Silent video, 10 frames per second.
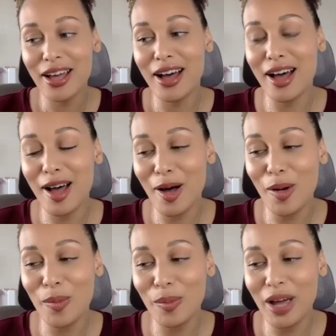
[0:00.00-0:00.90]

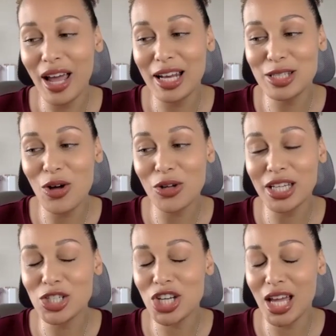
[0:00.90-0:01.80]
And it's called
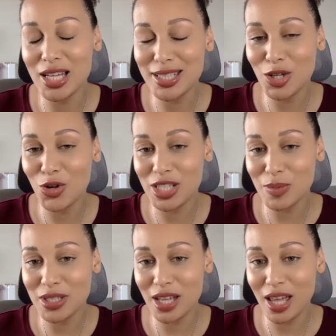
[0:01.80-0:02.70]
Enchanted
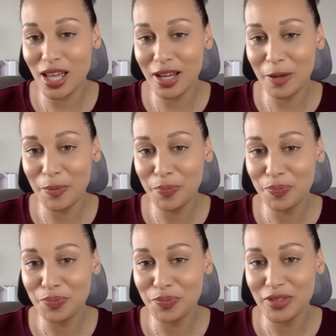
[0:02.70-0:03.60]
Christmas Cake.
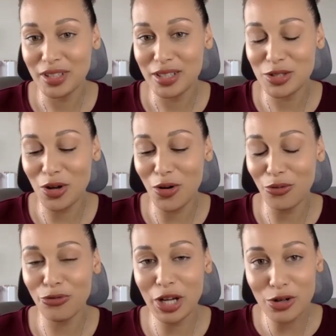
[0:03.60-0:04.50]
Mm-hmm. So
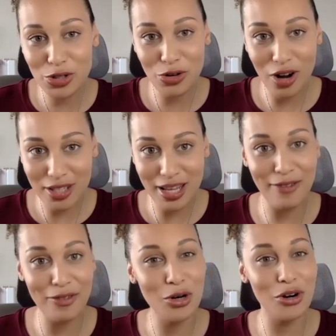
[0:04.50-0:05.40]
fingers crossed, I
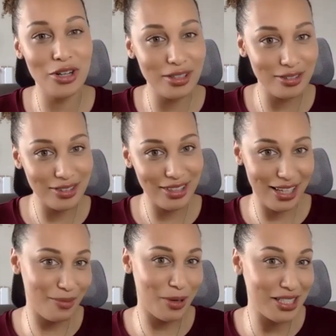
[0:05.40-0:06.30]
haven't heard
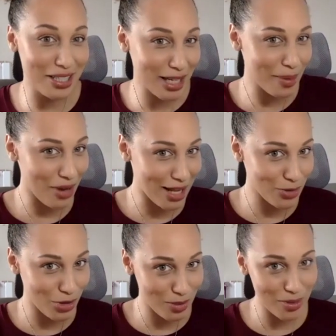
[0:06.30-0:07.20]
it, but it didn't come out last
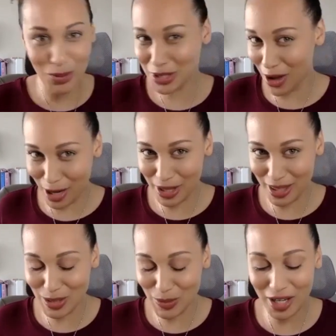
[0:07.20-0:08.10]
Christmas. So it's gotta be
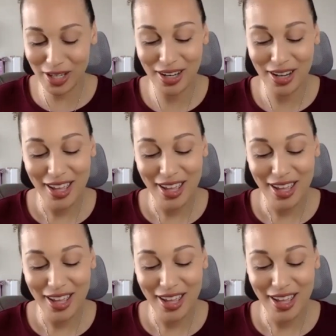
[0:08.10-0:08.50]
this one.